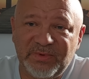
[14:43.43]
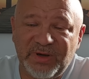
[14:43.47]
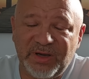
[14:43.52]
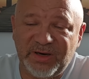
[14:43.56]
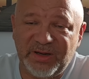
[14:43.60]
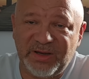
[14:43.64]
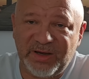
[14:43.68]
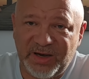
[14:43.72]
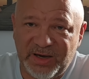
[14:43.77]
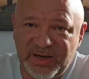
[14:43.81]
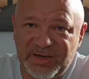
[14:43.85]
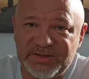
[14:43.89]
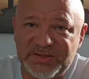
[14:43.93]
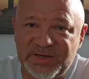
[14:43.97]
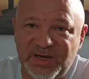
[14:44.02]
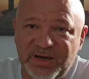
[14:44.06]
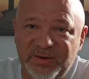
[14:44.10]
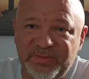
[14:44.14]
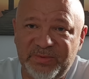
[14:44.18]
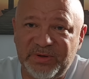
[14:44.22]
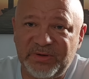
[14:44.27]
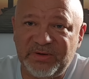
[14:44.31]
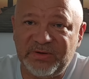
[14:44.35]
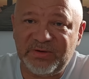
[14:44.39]
And it has
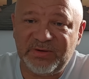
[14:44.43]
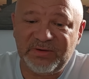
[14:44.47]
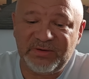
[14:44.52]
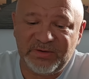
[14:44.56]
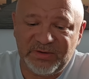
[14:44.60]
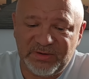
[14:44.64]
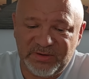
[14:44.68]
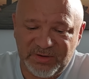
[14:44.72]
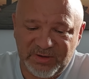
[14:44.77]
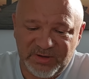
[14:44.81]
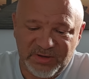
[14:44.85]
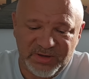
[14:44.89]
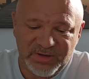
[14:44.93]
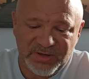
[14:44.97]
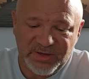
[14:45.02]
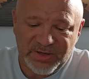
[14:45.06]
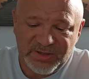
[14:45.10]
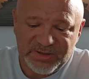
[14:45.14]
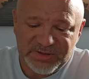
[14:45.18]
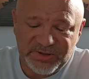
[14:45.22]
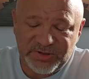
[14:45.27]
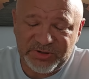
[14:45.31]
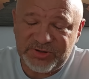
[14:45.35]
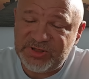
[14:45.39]
happened.
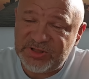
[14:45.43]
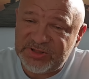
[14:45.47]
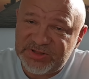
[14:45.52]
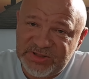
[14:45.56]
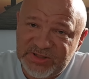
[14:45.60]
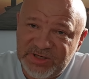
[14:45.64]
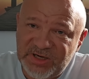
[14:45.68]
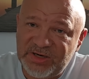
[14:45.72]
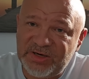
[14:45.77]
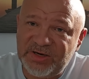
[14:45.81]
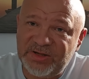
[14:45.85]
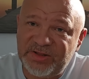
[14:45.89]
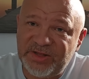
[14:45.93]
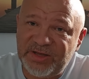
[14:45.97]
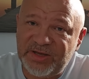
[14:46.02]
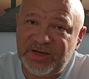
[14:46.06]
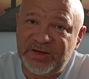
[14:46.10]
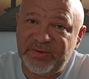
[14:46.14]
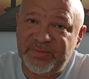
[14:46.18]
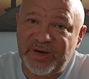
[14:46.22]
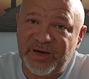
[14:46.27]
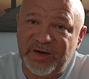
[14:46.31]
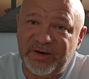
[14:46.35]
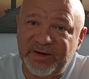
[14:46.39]
So it's just something to
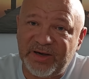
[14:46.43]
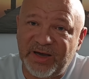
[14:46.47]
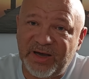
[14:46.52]
think about,